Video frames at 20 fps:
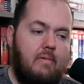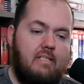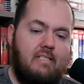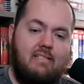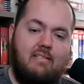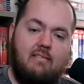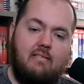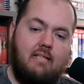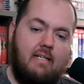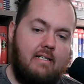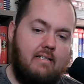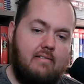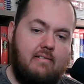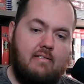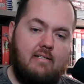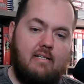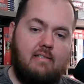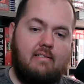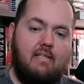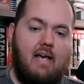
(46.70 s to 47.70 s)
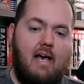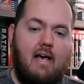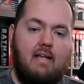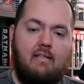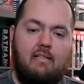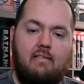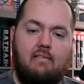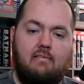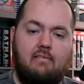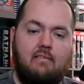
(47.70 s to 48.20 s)
He just had
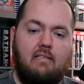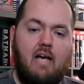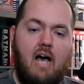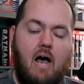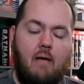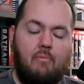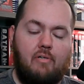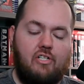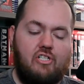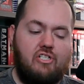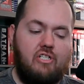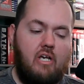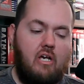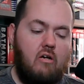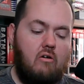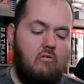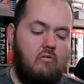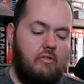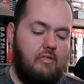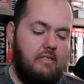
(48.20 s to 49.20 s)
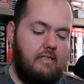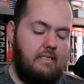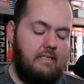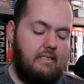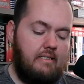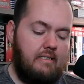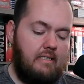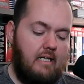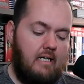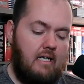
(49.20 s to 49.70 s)
his comic show,
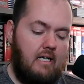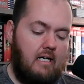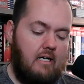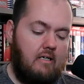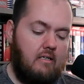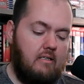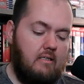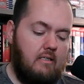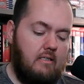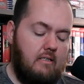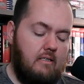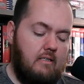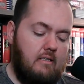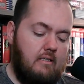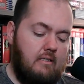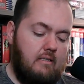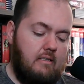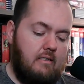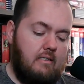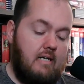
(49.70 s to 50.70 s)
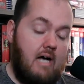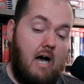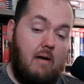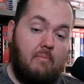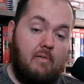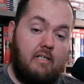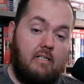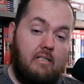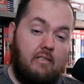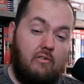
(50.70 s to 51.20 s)
the
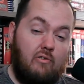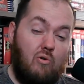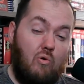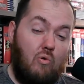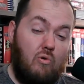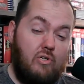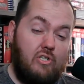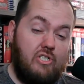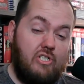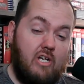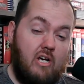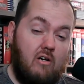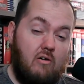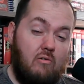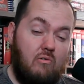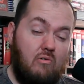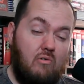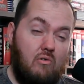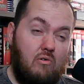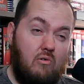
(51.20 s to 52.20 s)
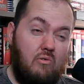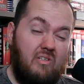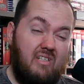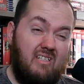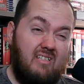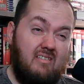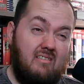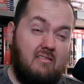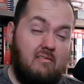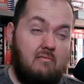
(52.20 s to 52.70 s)
comic and toy show, or
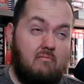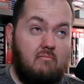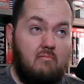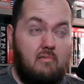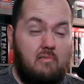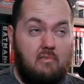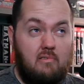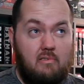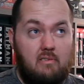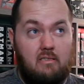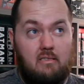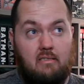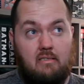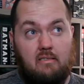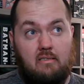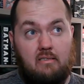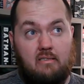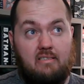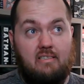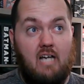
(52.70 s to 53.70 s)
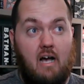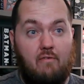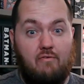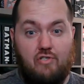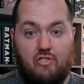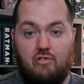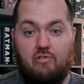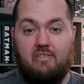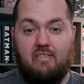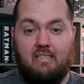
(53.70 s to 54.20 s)
the South
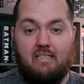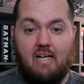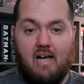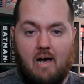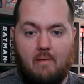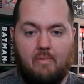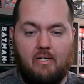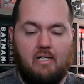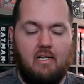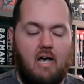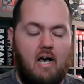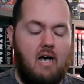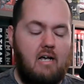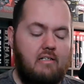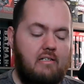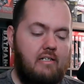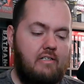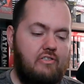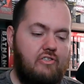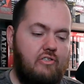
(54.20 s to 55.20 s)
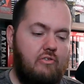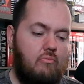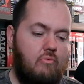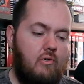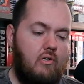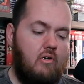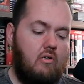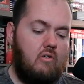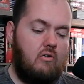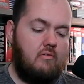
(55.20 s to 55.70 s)
Jersey Comic Con, as you
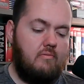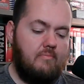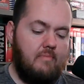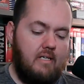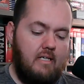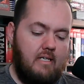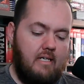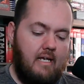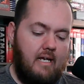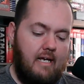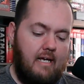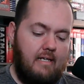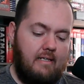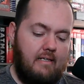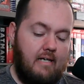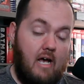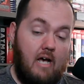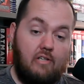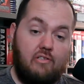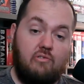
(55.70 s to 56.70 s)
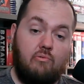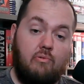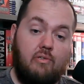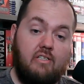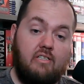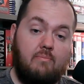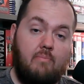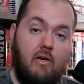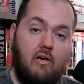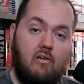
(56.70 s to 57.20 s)
will, and
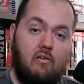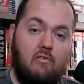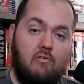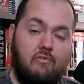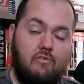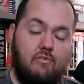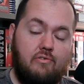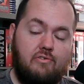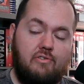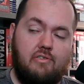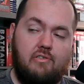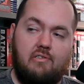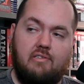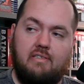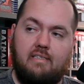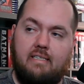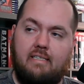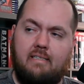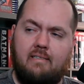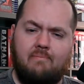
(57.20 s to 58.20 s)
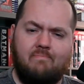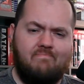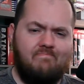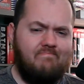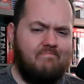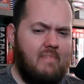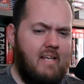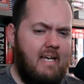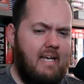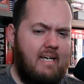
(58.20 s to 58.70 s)
Swedesboro, New Jersey.
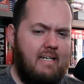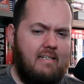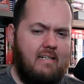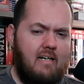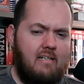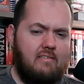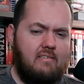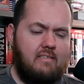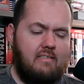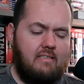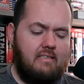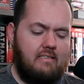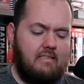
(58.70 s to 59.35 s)
He does the